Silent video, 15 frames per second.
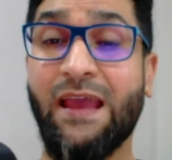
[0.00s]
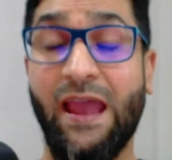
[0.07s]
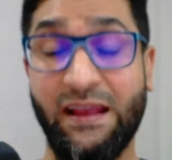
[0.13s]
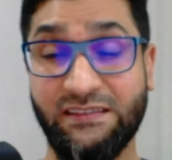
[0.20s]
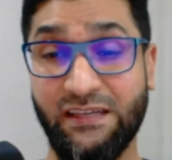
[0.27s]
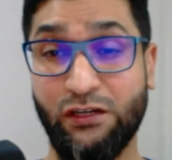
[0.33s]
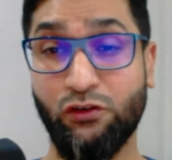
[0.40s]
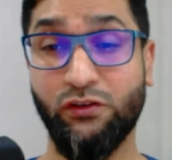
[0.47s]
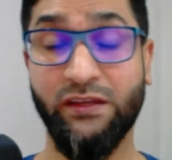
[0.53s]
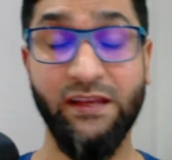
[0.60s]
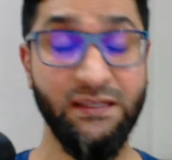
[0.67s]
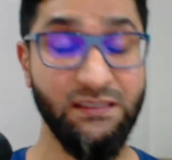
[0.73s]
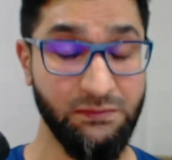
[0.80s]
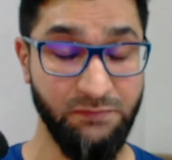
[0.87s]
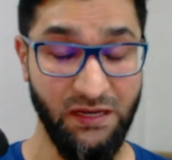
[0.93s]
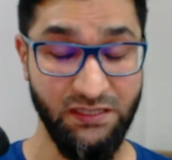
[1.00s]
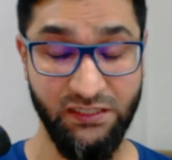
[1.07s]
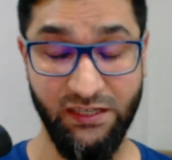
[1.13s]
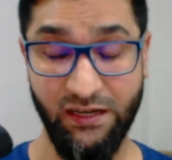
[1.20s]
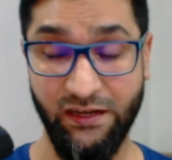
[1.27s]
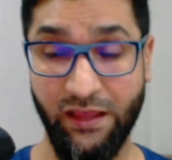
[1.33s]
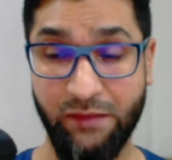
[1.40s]
Excited to dig in? Smash
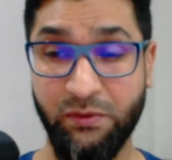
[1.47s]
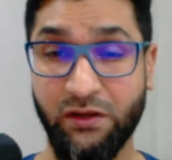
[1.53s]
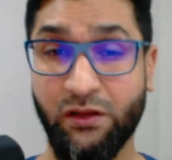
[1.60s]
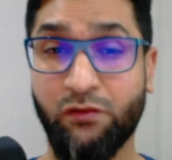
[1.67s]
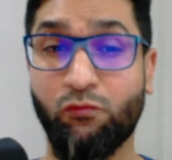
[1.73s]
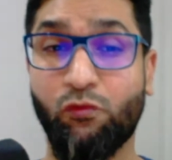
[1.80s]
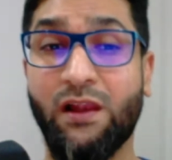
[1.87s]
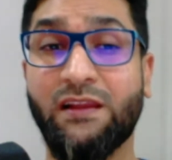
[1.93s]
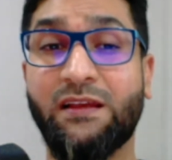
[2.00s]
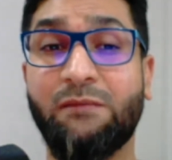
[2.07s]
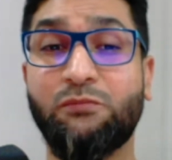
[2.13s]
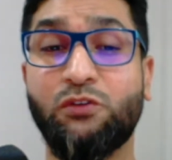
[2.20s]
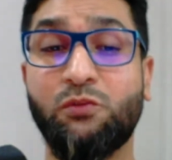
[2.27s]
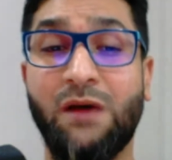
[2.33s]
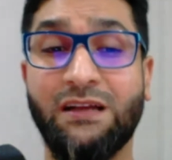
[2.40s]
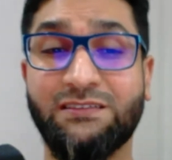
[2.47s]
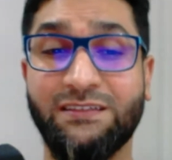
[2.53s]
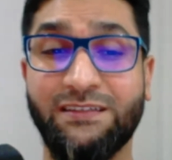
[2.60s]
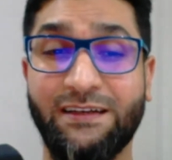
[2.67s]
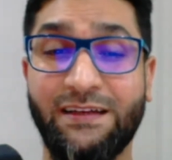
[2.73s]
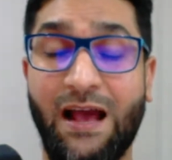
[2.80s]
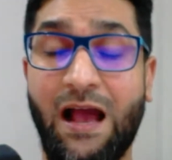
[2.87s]
in that like button. Welcome to
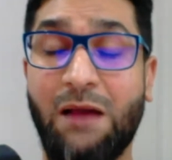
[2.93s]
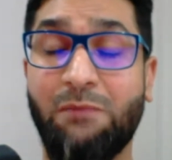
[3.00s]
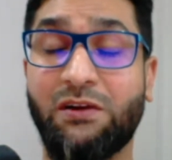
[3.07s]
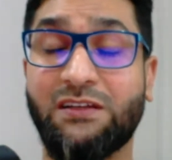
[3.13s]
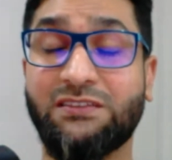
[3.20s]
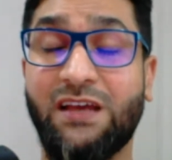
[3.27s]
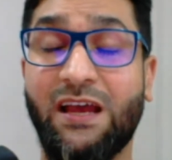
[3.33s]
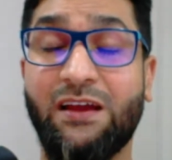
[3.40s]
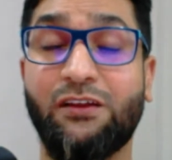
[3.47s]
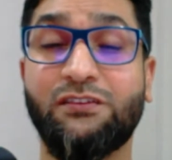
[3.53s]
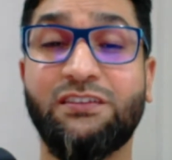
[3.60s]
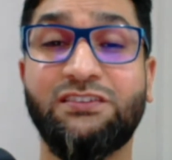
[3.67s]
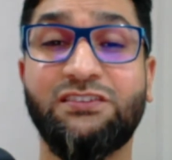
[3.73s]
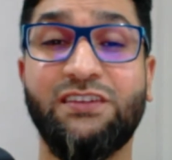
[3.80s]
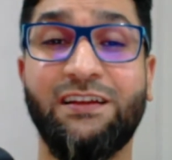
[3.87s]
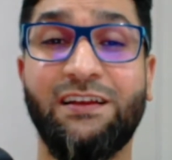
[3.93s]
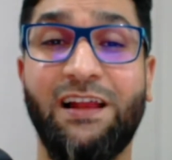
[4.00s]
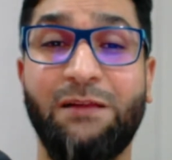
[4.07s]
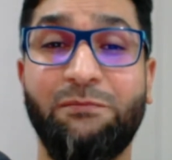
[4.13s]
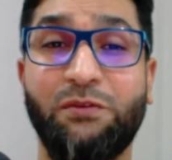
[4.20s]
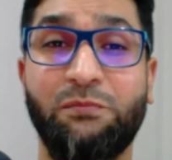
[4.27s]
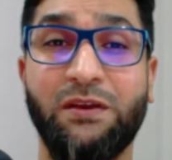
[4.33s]
Masterly Data. I'm Raza, and on this channel, I'll
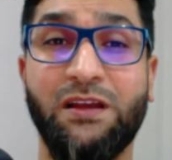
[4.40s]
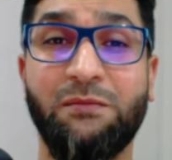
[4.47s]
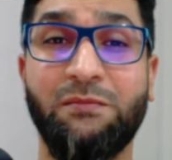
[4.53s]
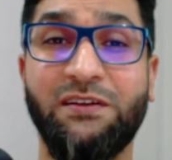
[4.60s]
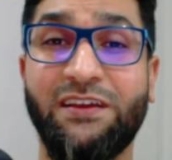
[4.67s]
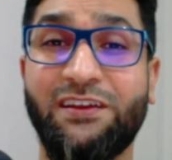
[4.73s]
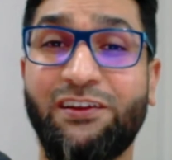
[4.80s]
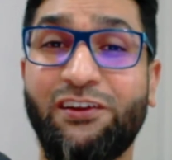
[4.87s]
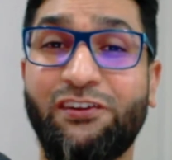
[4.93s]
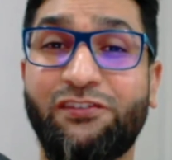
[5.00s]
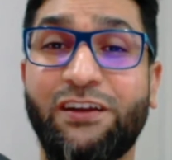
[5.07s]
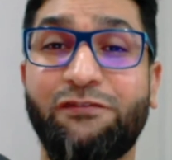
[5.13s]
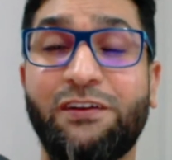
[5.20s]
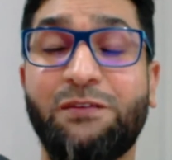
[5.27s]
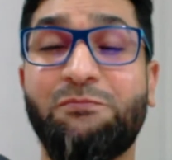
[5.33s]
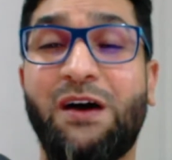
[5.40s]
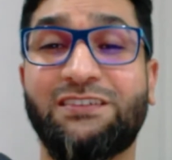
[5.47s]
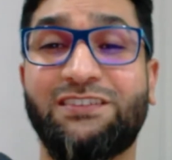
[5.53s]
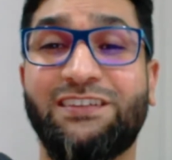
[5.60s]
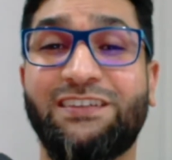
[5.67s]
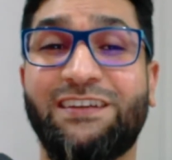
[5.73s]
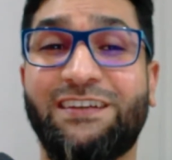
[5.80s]
help you become a data literate with
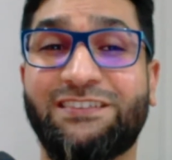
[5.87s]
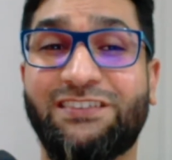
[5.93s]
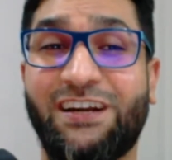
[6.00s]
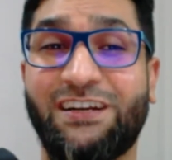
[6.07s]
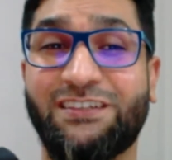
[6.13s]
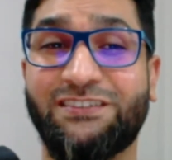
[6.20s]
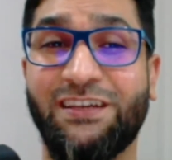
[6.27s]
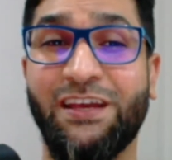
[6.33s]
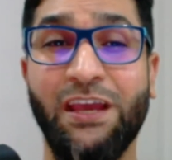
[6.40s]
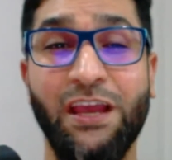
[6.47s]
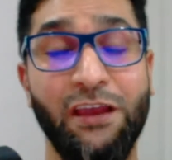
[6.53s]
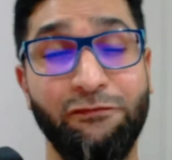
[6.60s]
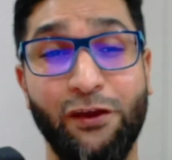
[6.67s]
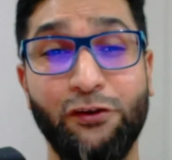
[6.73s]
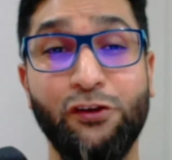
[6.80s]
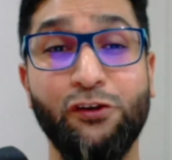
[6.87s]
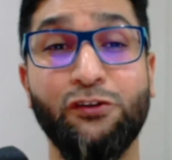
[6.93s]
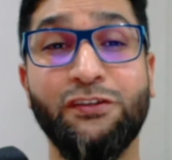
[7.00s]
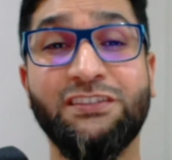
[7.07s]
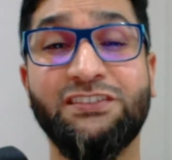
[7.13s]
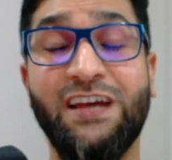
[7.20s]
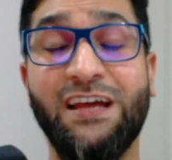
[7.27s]
Masterly Data strategy. If you're new to
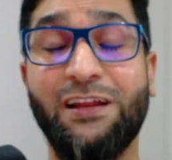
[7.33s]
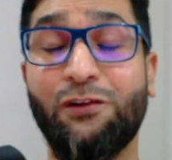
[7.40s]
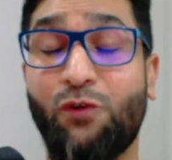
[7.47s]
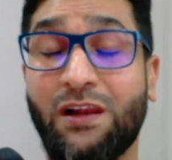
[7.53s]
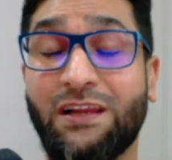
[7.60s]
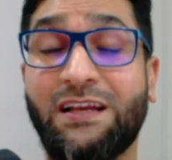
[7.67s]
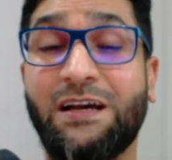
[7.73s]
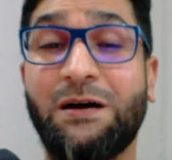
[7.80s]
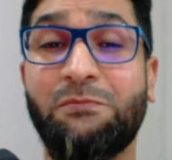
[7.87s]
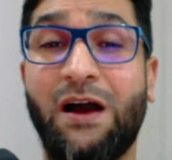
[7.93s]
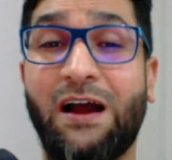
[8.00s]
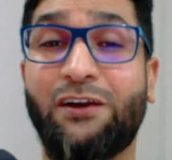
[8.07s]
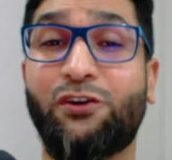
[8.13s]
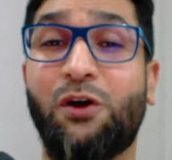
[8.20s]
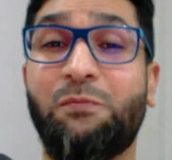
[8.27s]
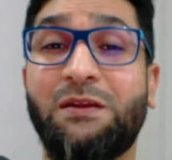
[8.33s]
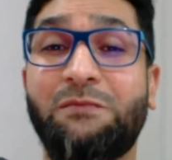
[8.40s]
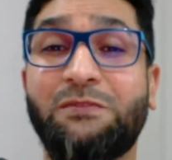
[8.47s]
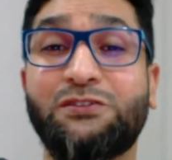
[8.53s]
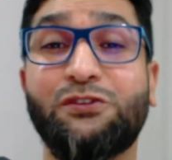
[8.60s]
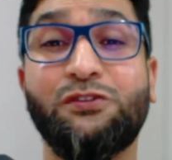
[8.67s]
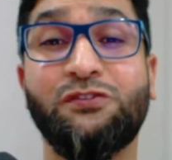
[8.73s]
this channel, welcome. I drop an
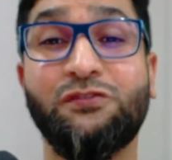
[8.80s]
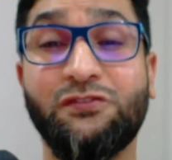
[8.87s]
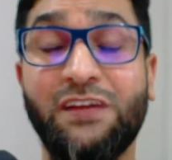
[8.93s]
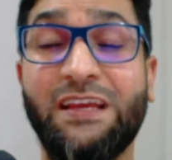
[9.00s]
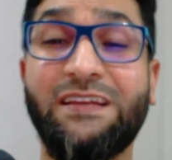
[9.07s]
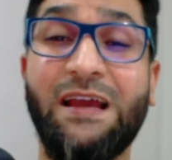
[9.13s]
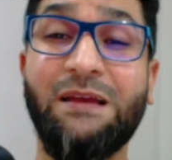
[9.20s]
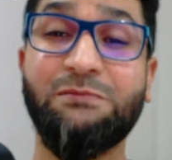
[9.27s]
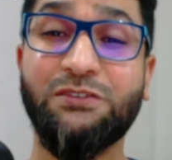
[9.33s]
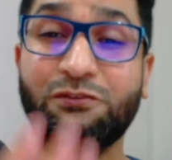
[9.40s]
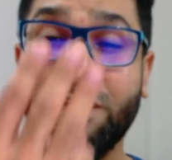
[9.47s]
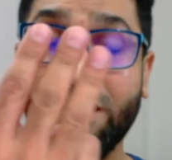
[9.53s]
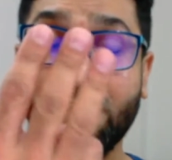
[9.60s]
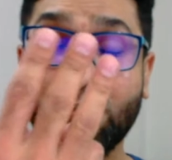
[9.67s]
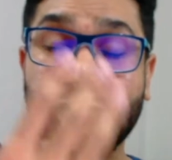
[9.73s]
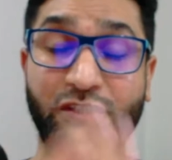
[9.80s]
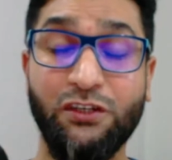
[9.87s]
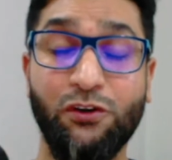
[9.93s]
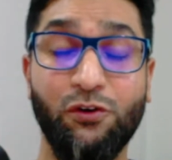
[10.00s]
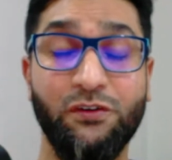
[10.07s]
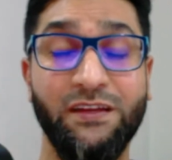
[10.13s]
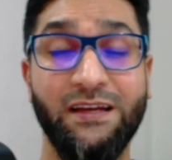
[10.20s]
episode 3 times a week to
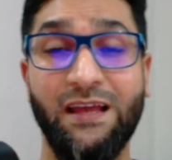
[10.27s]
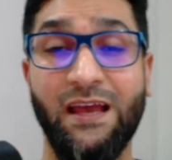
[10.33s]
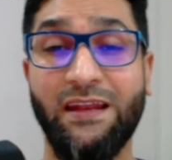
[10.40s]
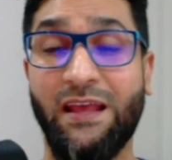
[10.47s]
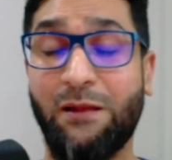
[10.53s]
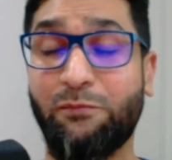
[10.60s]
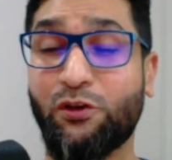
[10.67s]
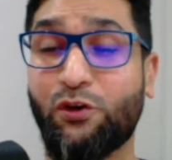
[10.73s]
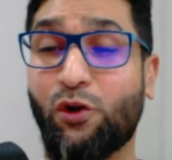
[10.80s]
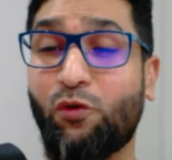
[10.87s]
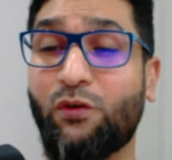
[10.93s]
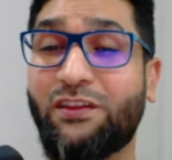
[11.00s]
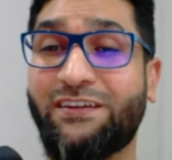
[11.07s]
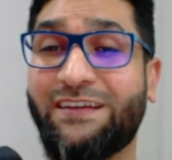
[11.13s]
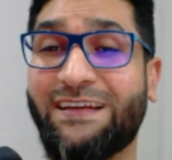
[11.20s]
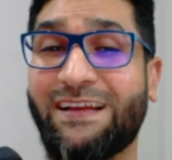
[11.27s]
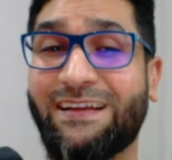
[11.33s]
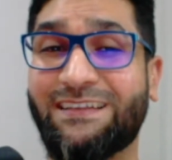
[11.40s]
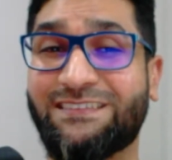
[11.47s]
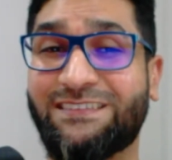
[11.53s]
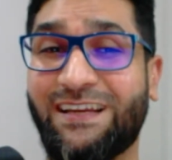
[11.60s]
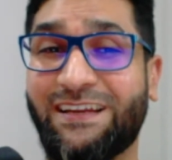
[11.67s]
decode data and help you grow with your data
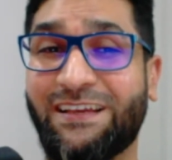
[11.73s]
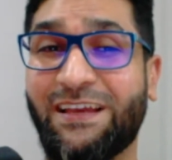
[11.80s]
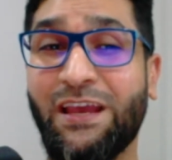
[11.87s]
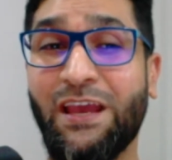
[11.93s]
understanding.